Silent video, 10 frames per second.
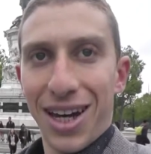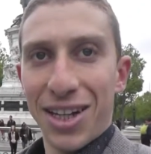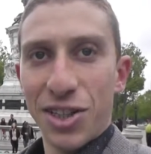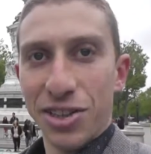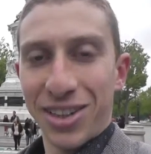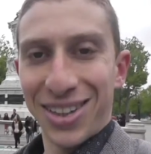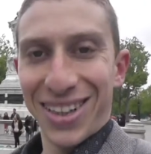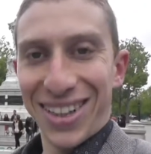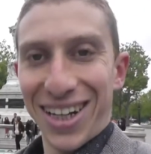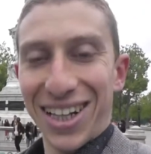entering
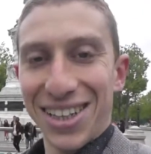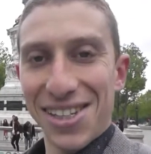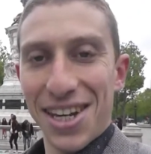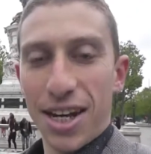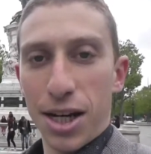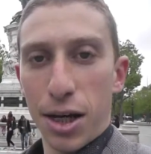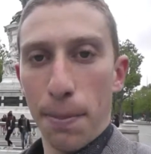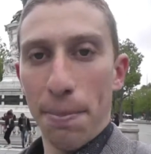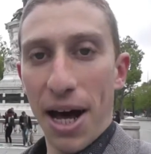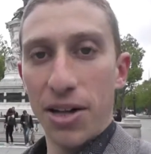the Élysée
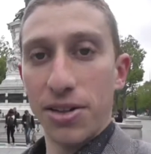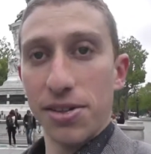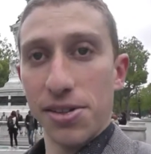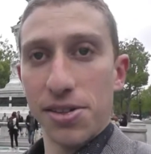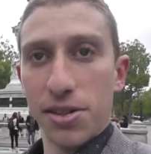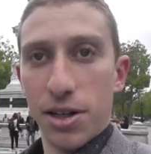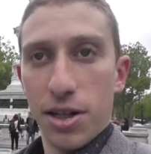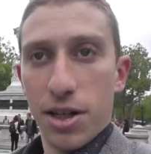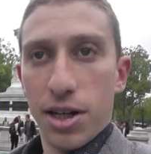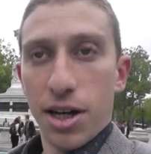Palace.
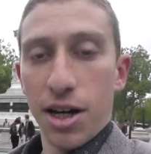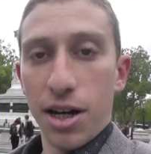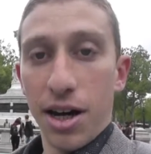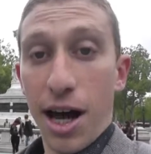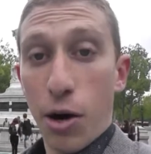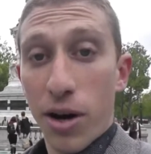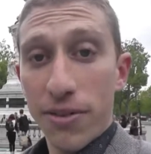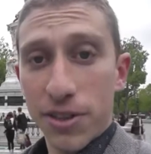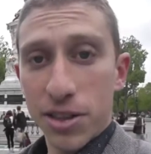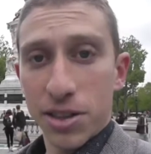
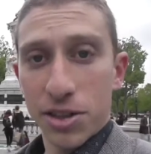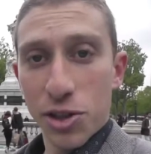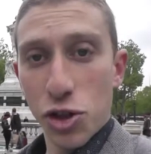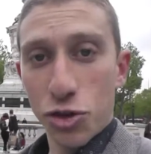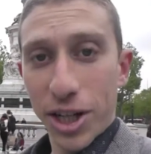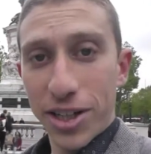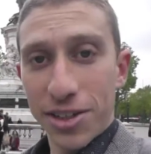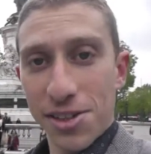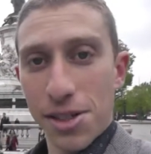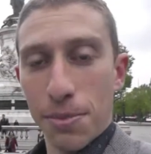However, there are
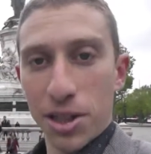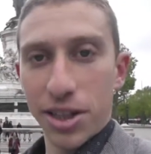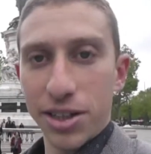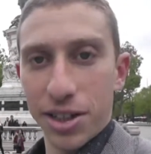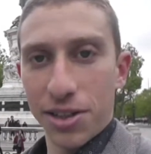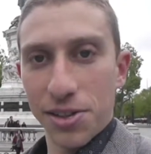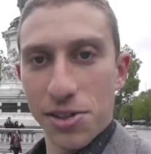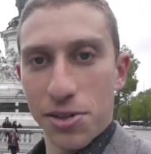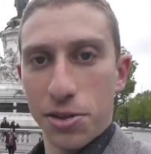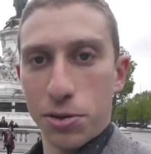striking
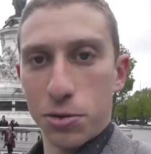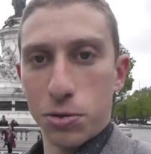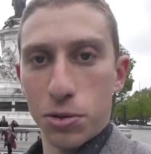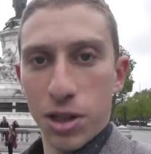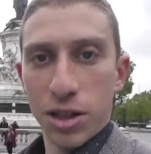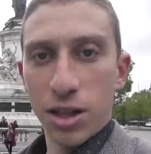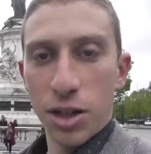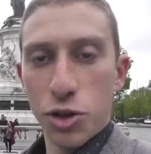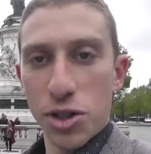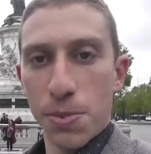similarities to
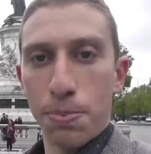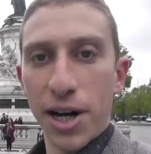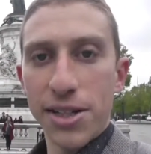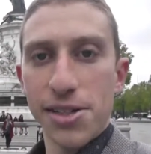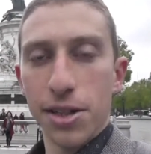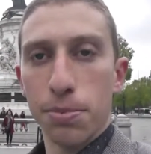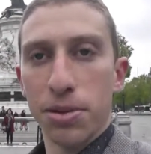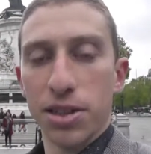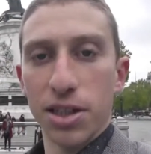not just Brexit, but